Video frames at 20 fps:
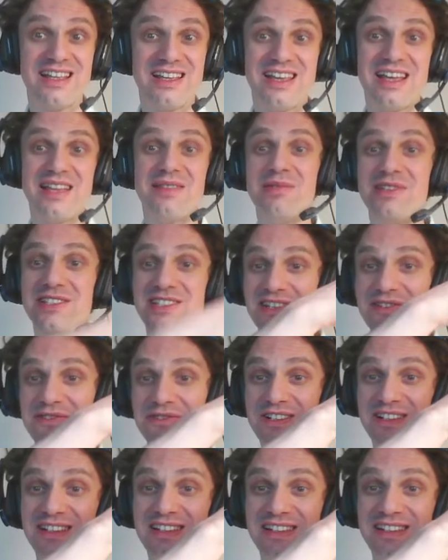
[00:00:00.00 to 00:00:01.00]
can be
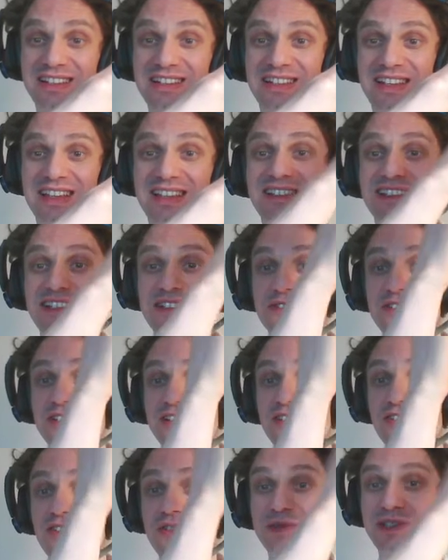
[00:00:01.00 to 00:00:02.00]
different in
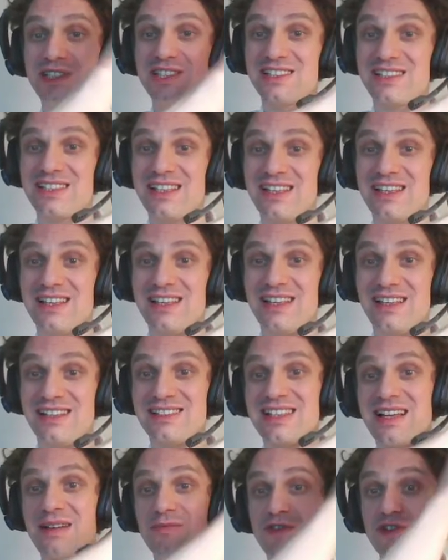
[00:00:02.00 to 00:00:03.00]
different groups. In
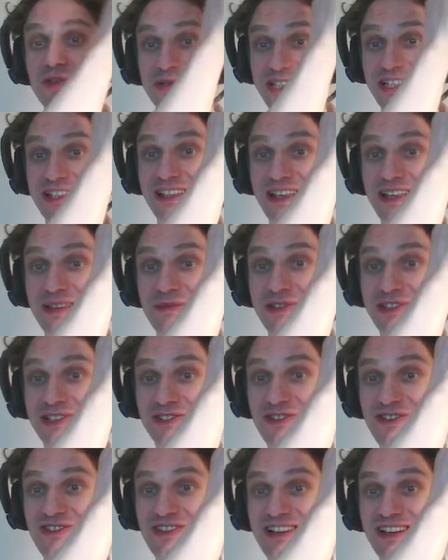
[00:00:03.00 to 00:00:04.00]
some groups it can be
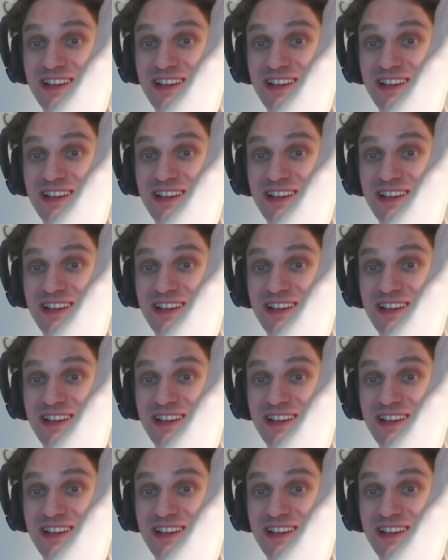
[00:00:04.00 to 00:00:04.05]
strong,